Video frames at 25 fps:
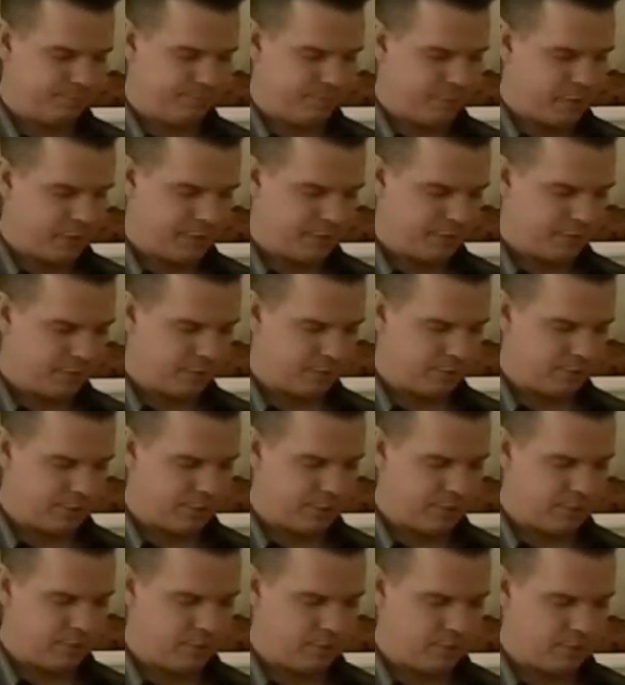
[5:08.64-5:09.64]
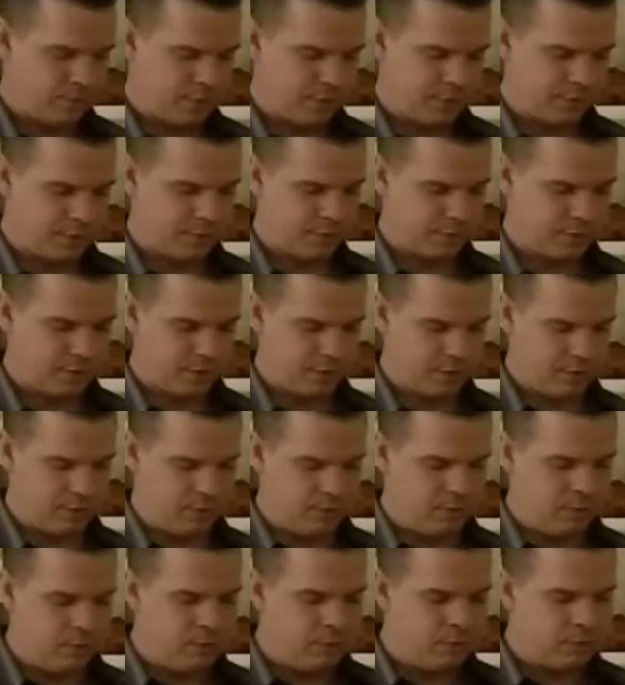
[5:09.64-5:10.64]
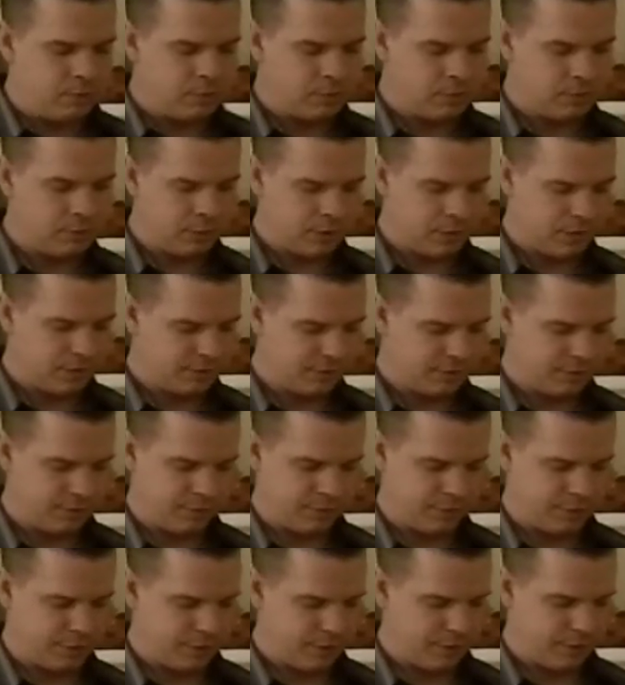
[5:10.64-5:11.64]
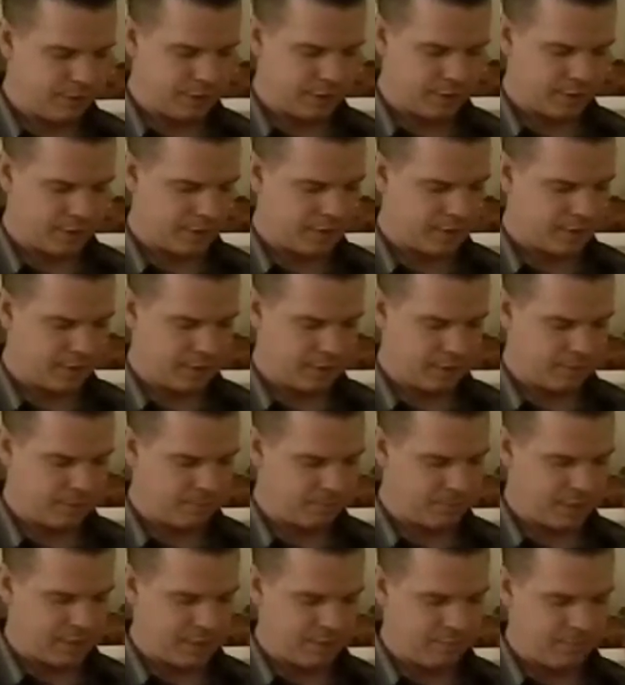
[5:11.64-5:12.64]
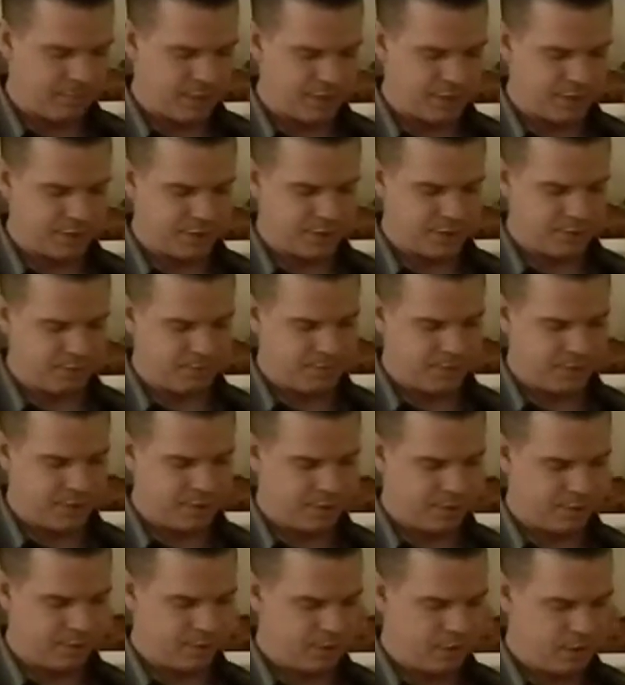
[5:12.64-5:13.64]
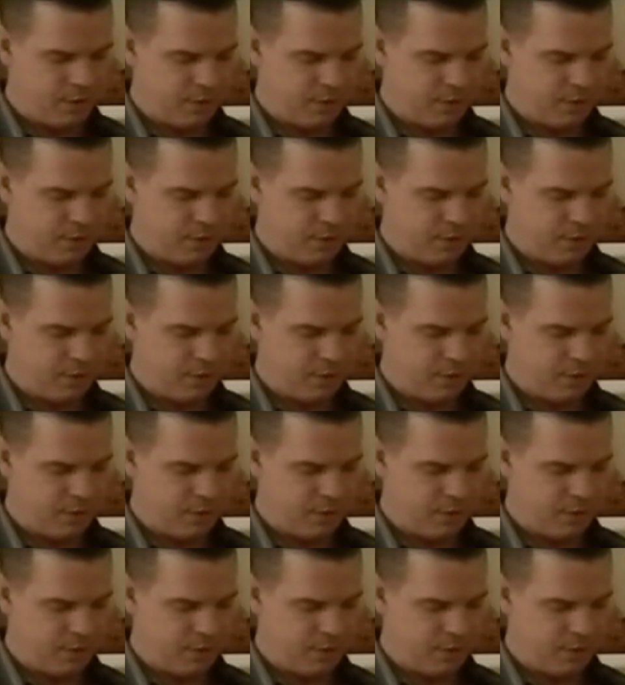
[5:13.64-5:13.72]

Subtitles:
I certainly don't want. I certainly can imagine being